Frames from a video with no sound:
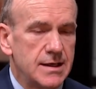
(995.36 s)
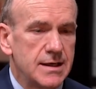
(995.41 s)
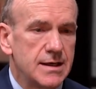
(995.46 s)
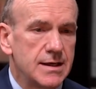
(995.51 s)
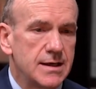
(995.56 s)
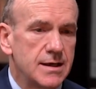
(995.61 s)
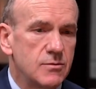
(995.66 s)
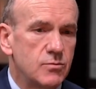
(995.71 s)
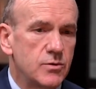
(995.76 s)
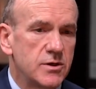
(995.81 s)

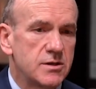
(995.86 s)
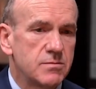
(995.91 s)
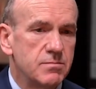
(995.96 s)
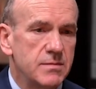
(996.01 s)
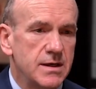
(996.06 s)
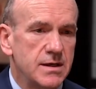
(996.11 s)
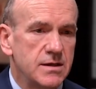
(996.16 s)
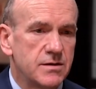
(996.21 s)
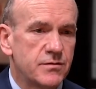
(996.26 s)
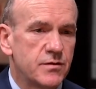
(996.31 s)
Uh, which
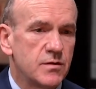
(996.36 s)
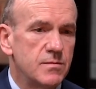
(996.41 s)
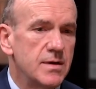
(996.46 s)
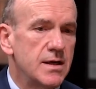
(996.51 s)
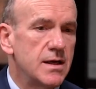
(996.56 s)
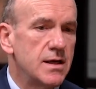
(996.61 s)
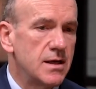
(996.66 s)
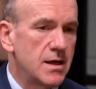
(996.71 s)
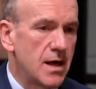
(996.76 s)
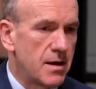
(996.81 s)
means, for
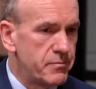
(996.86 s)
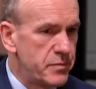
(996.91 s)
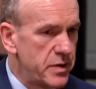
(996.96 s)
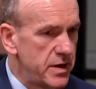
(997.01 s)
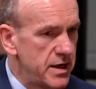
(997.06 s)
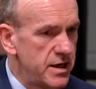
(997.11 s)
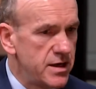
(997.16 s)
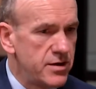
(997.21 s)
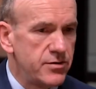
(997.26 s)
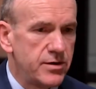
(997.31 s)
me, a
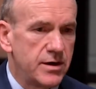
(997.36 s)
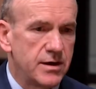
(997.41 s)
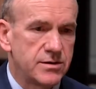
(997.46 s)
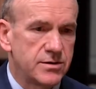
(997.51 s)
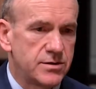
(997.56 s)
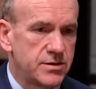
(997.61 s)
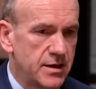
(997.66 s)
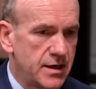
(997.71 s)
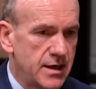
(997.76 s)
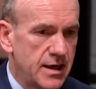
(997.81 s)
period
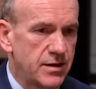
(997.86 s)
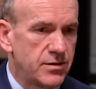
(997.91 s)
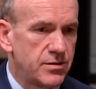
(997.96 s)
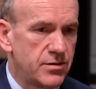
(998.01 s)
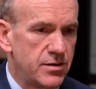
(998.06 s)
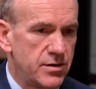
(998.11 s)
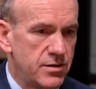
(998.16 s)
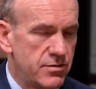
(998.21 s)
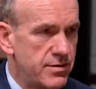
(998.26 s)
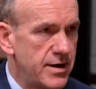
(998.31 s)
to get
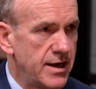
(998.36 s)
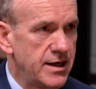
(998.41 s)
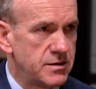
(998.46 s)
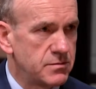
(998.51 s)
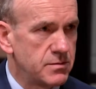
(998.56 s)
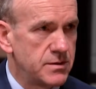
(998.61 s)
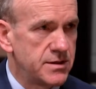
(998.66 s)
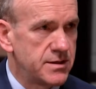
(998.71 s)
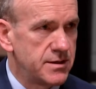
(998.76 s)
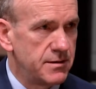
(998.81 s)
the
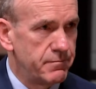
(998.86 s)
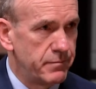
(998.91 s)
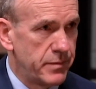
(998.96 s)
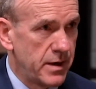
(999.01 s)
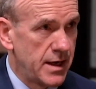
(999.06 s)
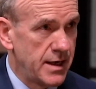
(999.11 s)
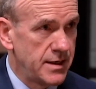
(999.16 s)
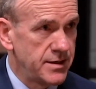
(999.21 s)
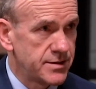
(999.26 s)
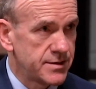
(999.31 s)
arrangements in
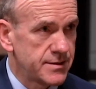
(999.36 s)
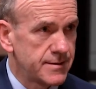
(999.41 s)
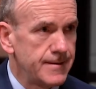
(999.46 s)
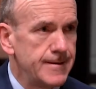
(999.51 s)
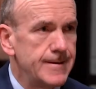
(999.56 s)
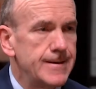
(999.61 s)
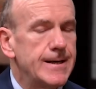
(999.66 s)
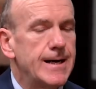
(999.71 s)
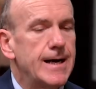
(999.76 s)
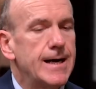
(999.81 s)
place
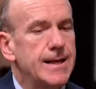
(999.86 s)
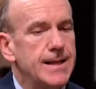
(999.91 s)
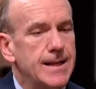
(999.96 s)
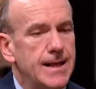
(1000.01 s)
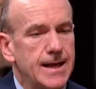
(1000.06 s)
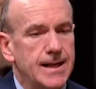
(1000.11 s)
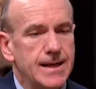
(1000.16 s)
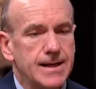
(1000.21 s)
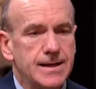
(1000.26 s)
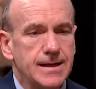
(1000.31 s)
and
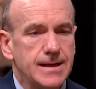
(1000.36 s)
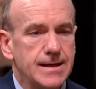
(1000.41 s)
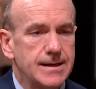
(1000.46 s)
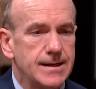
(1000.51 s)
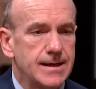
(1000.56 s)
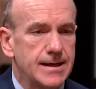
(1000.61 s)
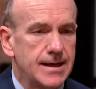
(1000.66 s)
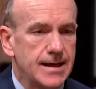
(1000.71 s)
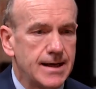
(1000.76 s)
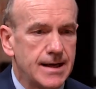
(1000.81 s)
then,
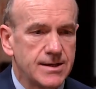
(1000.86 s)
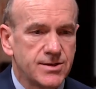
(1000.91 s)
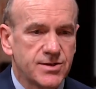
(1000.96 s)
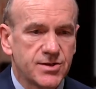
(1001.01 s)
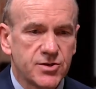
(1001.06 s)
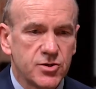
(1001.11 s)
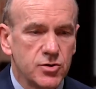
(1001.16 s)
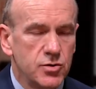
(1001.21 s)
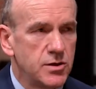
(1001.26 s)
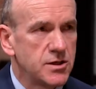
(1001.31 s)
as
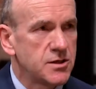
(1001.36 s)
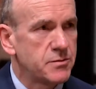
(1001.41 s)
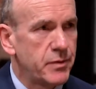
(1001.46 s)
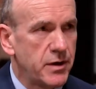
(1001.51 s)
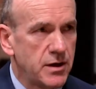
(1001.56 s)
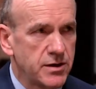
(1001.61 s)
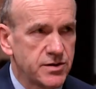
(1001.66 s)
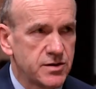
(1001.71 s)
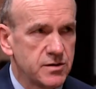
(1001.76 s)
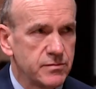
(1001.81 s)
soon as
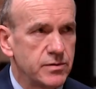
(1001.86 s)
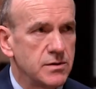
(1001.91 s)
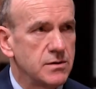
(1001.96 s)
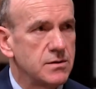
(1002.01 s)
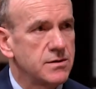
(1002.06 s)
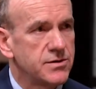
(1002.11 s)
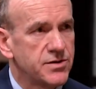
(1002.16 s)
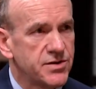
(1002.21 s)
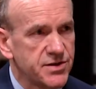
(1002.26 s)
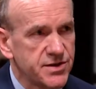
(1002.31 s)

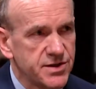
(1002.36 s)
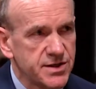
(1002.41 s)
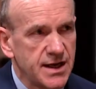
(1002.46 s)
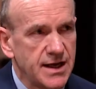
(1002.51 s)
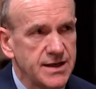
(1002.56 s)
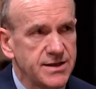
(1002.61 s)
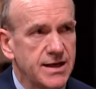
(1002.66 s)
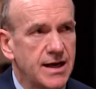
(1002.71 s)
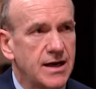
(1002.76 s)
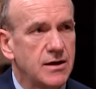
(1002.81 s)
possible,
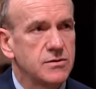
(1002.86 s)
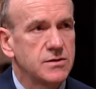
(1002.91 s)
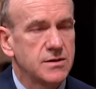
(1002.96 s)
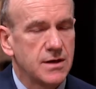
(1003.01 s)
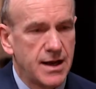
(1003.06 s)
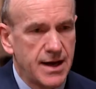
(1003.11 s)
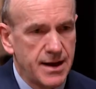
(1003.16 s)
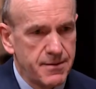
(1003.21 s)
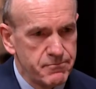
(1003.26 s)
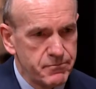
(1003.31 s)
set out
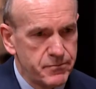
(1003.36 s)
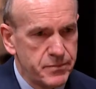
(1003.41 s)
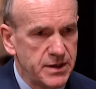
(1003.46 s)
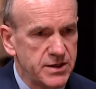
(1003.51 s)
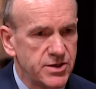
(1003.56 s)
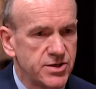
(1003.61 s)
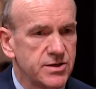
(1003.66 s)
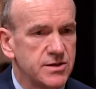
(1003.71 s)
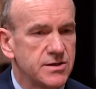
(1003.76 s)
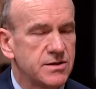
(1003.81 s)
an
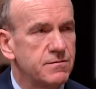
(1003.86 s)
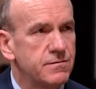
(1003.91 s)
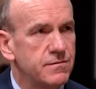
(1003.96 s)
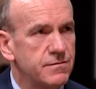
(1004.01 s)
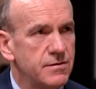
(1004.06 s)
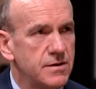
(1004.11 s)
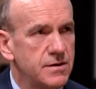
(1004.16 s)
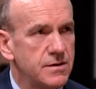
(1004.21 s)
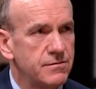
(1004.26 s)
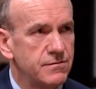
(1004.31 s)
ambitious
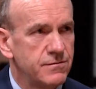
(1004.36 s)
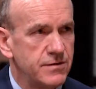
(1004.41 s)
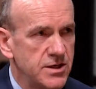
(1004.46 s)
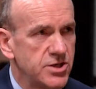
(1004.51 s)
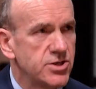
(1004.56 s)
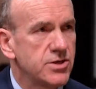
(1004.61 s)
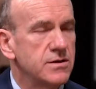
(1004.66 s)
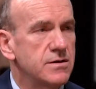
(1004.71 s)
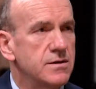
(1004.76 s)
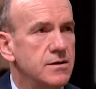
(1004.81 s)

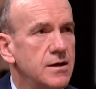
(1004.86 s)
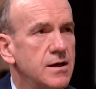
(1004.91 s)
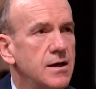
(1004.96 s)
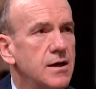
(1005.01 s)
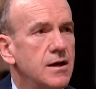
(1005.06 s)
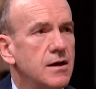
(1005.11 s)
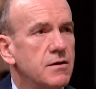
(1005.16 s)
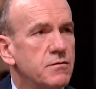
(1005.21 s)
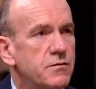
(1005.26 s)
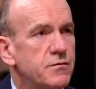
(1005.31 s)
vision
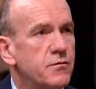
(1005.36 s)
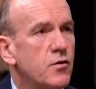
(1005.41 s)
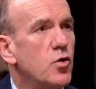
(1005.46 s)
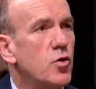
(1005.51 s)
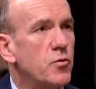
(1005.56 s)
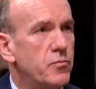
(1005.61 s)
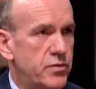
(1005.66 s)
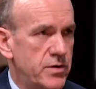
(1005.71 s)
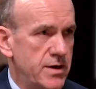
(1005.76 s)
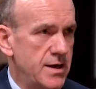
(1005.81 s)

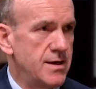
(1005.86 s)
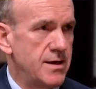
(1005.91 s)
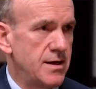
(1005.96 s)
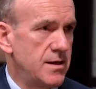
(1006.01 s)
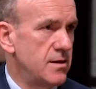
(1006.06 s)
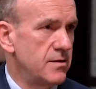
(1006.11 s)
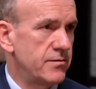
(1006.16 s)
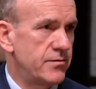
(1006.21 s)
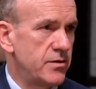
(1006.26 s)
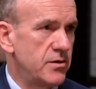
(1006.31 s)
for Britain
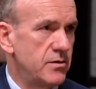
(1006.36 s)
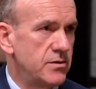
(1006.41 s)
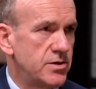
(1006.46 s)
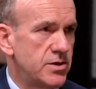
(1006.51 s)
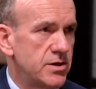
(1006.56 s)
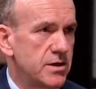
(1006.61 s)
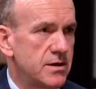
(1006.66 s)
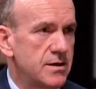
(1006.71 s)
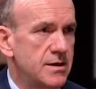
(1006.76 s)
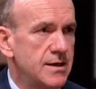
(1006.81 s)
in the
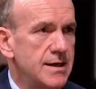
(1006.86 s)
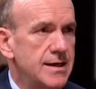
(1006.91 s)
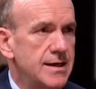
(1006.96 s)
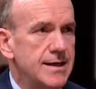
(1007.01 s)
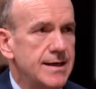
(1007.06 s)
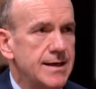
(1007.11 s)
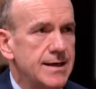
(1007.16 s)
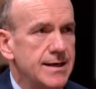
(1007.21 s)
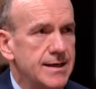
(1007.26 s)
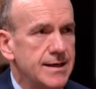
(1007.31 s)
future,
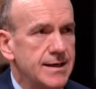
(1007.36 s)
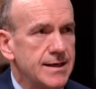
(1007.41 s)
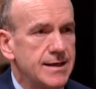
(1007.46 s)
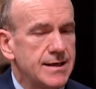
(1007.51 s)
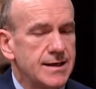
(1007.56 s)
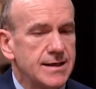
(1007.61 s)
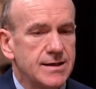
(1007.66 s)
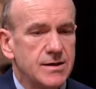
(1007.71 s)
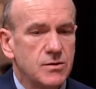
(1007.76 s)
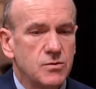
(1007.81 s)

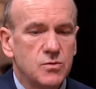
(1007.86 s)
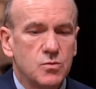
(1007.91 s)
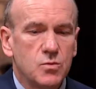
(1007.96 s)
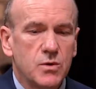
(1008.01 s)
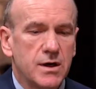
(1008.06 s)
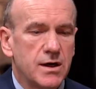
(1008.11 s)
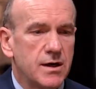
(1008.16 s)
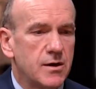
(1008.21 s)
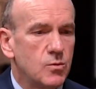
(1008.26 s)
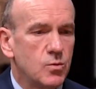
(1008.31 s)
uh,
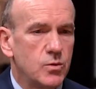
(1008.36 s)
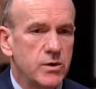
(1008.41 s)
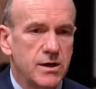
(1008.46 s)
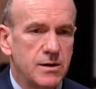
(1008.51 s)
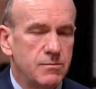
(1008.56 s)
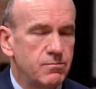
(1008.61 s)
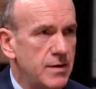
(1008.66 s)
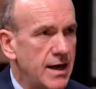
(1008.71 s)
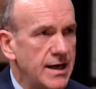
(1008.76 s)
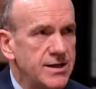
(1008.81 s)
where
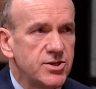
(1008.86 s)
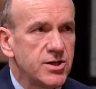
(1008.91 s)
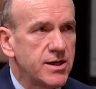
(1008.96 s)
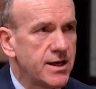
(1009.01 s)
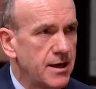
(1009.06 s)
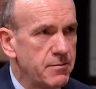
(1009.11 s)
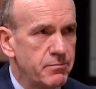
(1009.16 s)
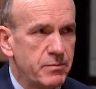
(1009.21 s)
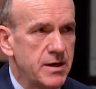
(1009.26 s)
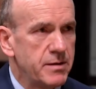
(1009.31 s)
we
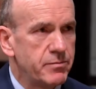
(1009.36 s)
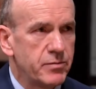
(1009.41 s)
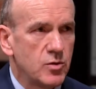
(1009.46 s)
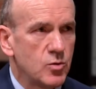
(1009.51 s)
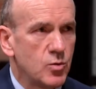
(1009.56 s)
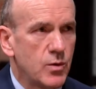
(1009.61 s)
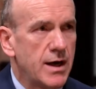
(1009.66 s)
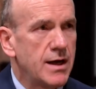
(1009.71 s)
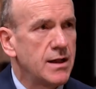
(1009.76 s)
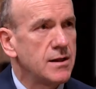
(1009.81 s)
educate
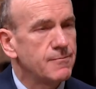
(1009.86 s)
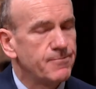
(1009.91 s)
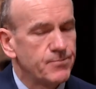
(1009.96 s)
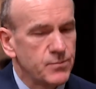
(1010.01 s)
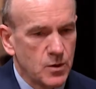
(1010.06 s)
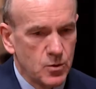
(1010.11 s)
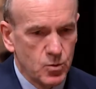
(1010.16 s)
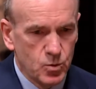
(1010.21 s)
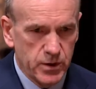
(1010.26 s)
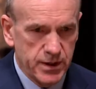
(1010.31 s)
people well,
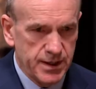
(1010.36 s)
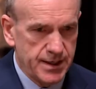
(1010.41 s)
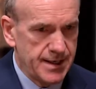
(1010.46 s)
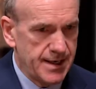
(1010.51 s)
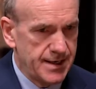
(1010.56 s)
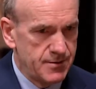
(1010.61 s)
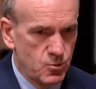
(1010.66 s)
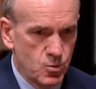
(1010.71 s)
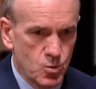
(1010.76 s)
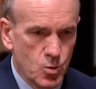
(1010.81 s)
we
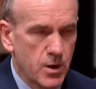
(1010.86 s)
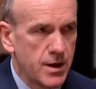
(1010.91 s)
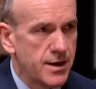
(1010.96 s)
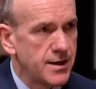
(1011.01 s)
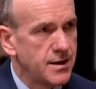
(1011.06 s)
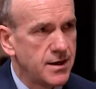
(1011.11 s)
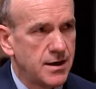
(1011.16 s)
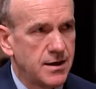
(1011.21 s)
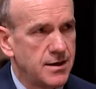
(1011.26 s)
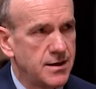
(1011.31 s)

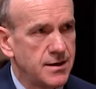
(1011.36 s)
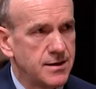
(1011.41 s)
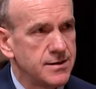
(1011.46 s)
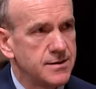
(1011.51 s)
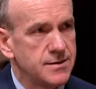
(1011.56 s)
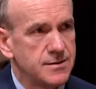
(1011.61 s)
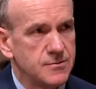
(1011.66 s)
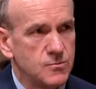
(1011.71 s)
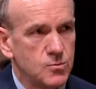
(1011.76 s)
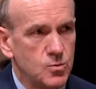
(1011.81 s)
work
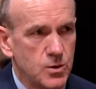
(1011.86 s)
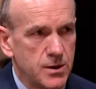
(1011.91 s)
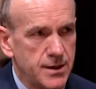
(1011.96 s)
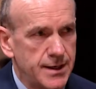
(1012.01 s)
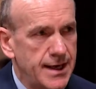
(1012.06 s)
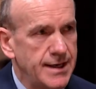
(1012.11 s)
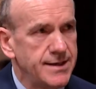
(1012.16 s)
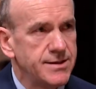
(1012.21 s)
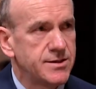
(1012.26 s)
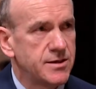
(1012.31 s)
hard, we're
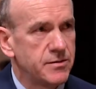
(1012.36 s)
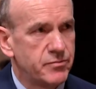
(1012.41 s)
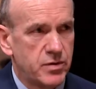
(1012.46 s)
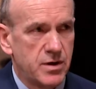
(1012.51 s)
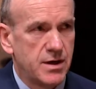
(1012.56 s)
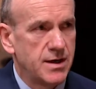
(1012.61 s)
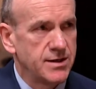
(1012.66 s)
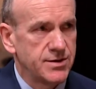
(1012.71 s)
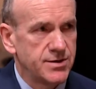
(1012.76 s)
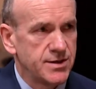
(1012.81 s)

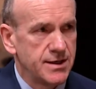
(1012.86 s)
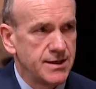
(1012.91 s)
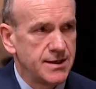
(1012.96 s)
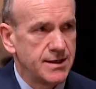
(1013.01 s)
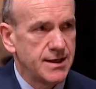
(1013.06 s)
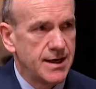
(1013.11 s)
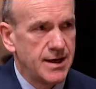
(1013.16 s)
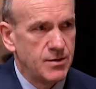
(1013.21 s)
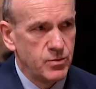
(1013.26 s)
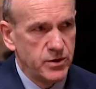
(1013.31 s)
enterprising,
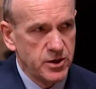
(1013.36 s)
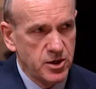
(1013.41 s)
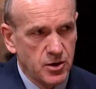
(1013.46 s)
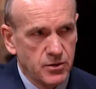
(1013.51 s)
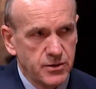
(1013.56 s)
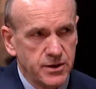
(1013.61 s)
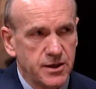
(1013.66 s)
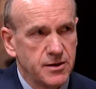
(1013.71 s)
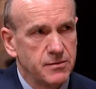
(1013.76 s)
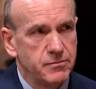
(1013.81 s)
and we
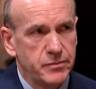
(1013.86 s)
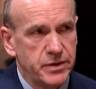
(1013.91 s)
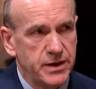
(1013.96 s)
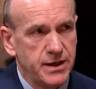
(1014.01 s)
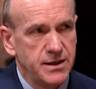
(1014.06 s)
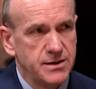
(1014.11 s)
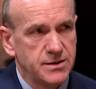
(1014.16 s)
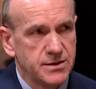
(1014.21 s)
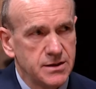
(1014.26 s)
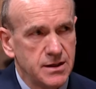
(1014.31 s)
go and
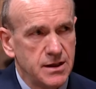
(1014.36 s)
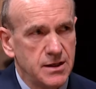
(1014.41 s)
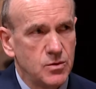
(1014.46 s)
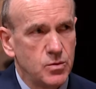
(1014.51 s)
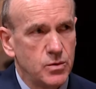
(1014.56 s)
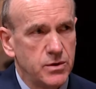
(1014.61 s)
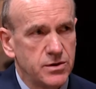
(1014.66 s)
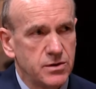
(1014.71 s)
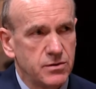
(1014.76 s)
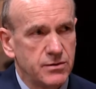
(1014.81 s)
compete
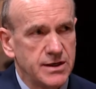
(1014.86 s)
with the